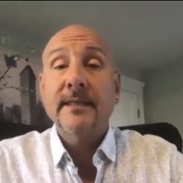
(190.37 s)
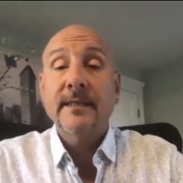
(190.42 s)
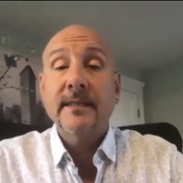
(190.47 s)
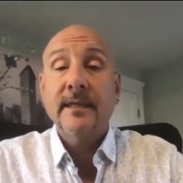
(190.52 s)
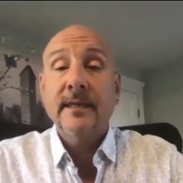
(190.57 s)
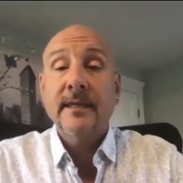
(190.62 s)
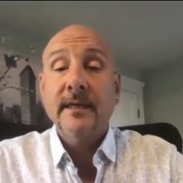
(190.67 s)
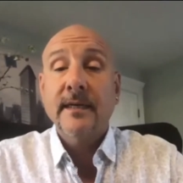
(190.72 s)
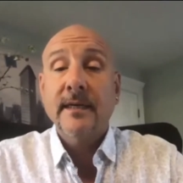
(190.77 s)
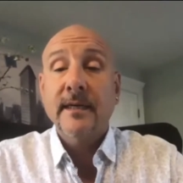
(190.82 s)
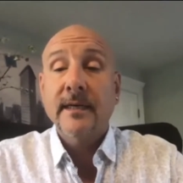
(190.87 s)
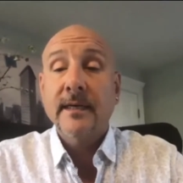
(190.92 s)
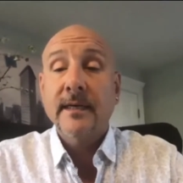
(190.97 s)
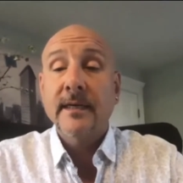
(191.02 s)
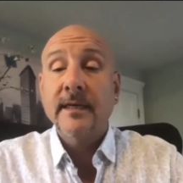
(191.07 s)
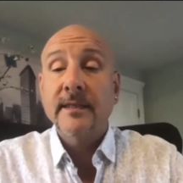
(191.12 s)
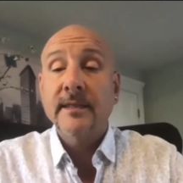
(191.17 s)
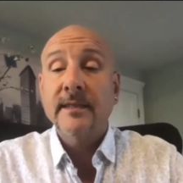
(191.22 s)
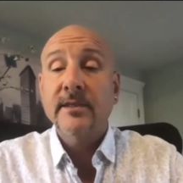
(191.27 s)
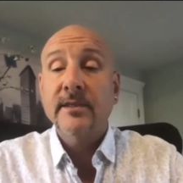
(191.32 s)
uh,
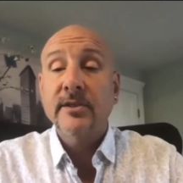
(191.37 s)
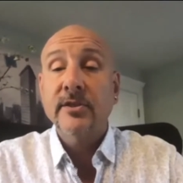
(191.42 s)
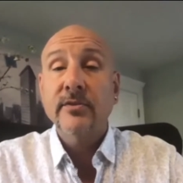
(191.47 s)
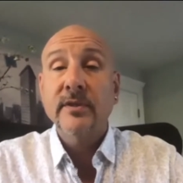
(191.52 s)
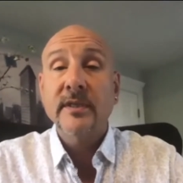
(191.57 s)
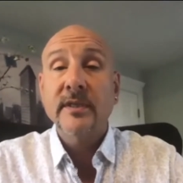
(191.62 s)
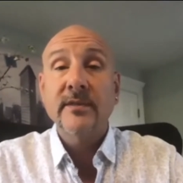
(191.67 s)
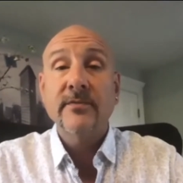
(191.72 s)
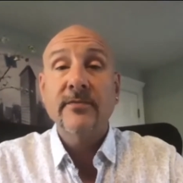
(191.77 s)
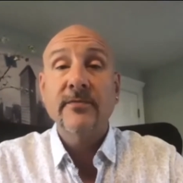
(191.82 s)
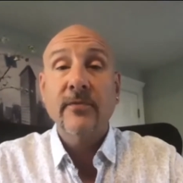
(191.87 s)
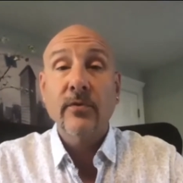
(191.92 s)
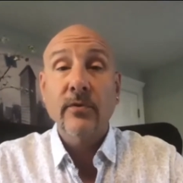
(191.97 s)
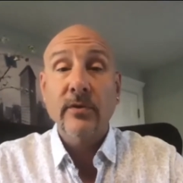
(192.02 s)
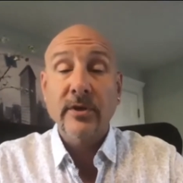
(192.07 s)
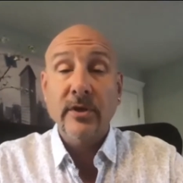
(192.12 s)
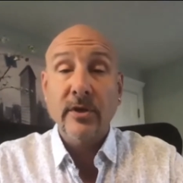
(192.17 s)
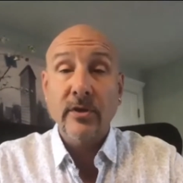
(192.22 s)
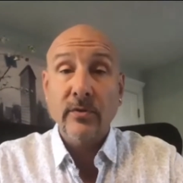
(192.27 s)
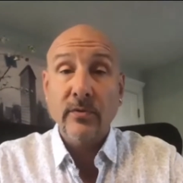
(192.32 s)
is suited for
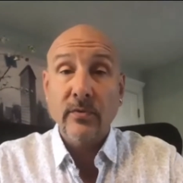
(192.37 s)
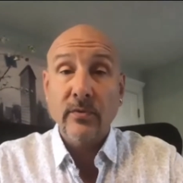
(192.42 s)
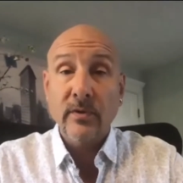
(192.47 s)
you.